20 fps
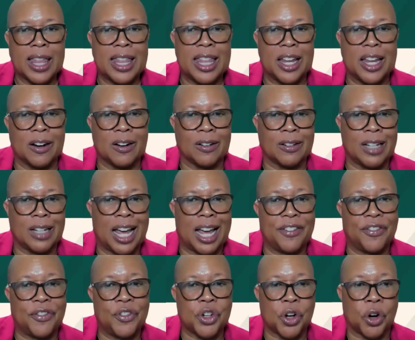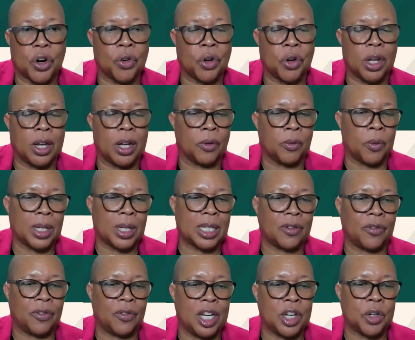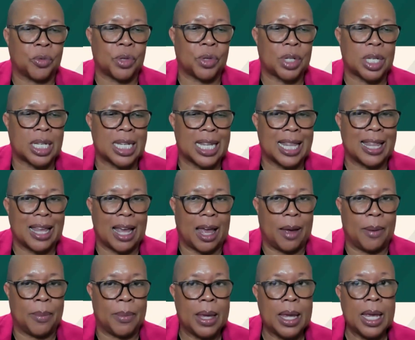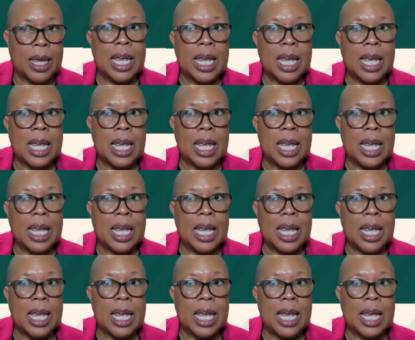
their life journey, or what's of interest to them.